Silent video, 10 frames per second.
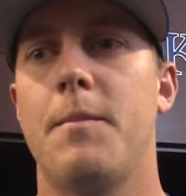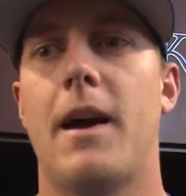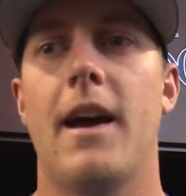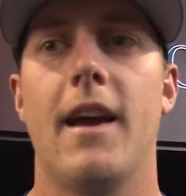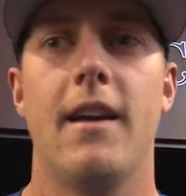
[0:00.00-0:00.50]

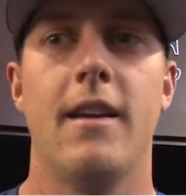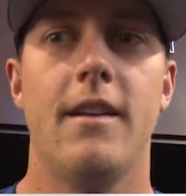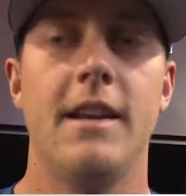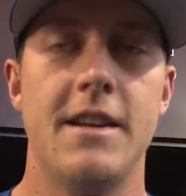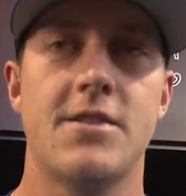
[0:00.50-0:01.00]
I
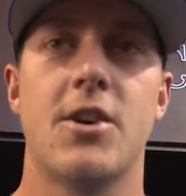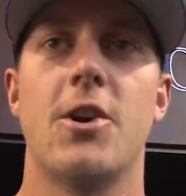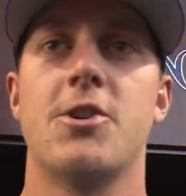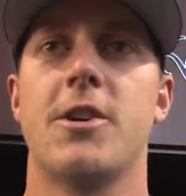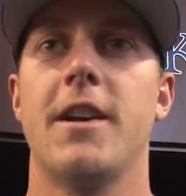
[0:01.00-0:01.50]
needed
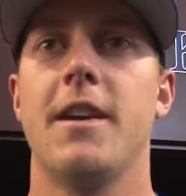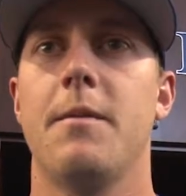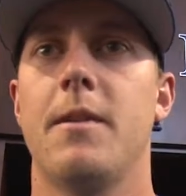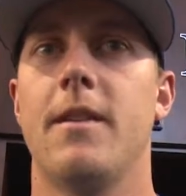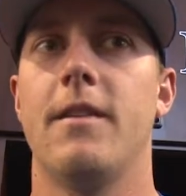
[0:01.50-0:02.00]
surgery,
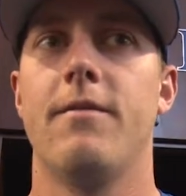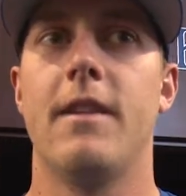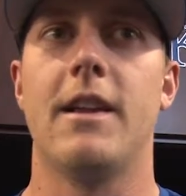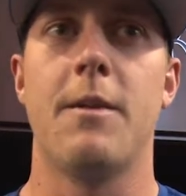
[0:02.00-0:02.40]
but they